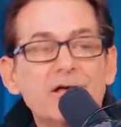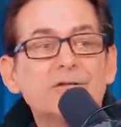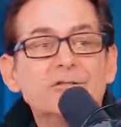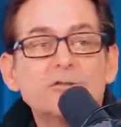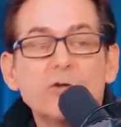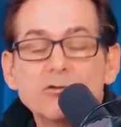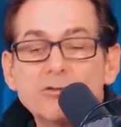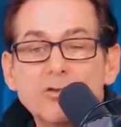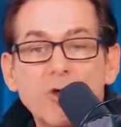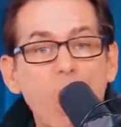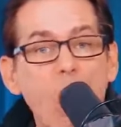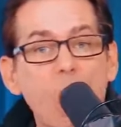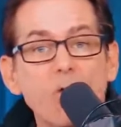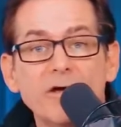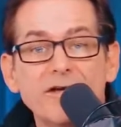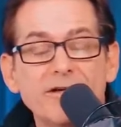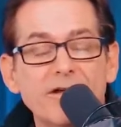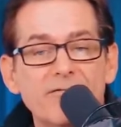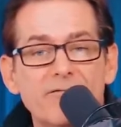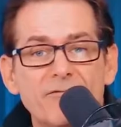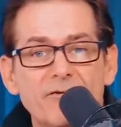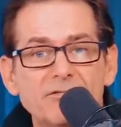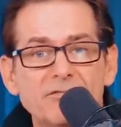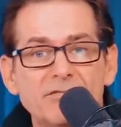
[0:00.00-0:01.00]
So totally
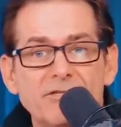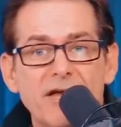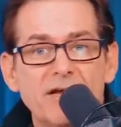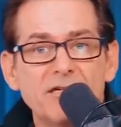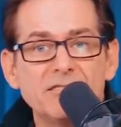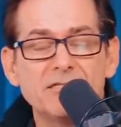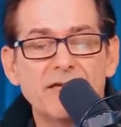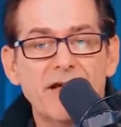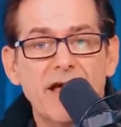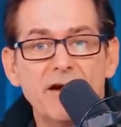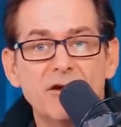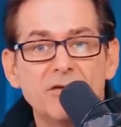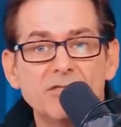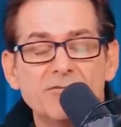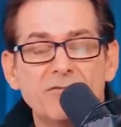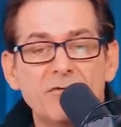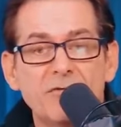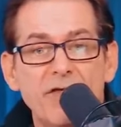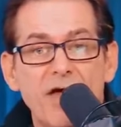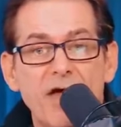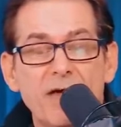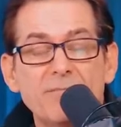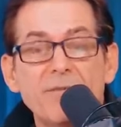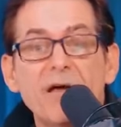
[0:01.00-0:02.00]
different set of standards
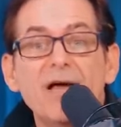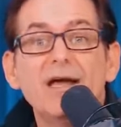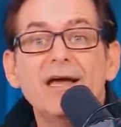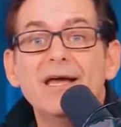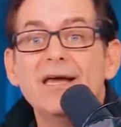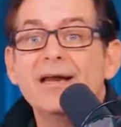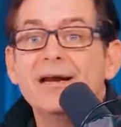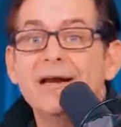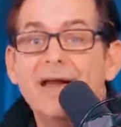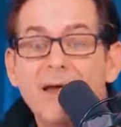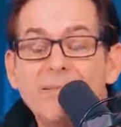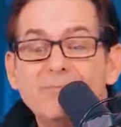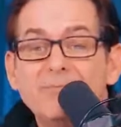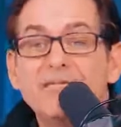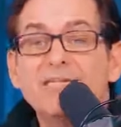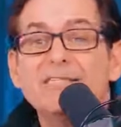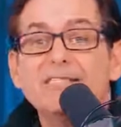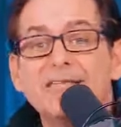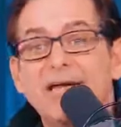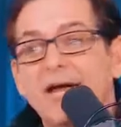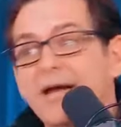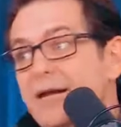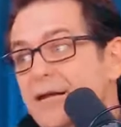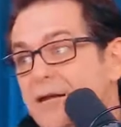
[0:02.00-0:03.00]
for them in an empty
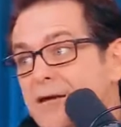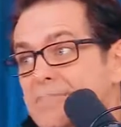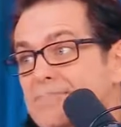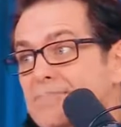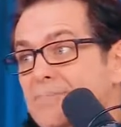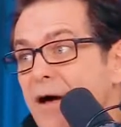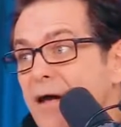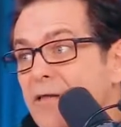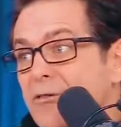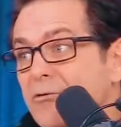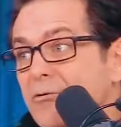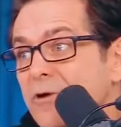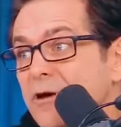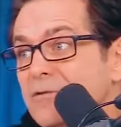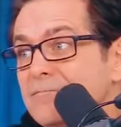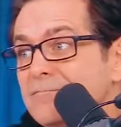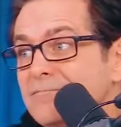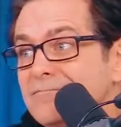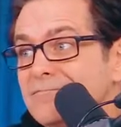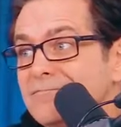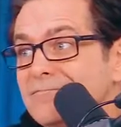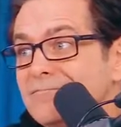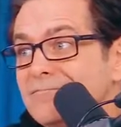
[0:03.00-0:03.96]
stadium, by the way.